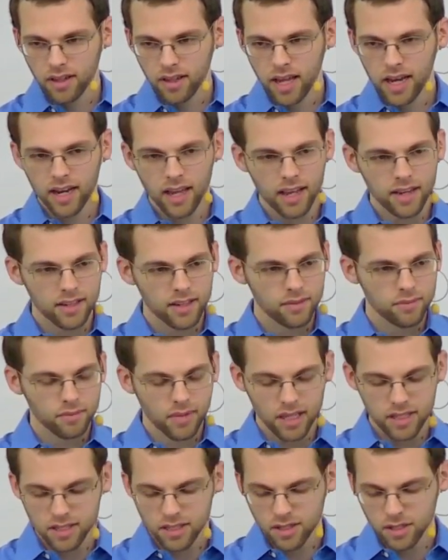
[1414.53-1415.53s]
and, and
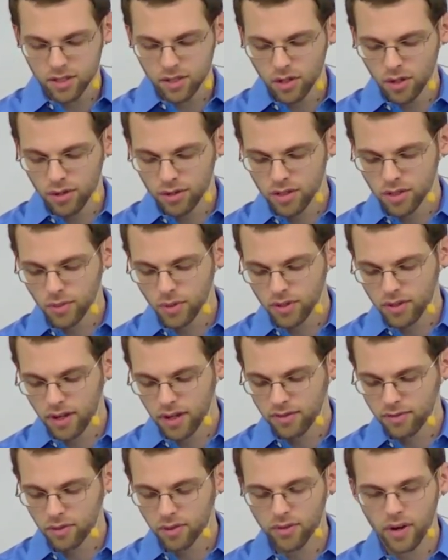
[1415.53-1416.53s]
let's just notice the word
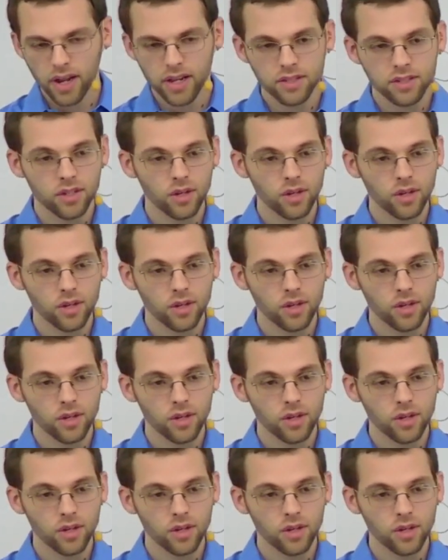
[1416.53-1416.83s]
therefore, right?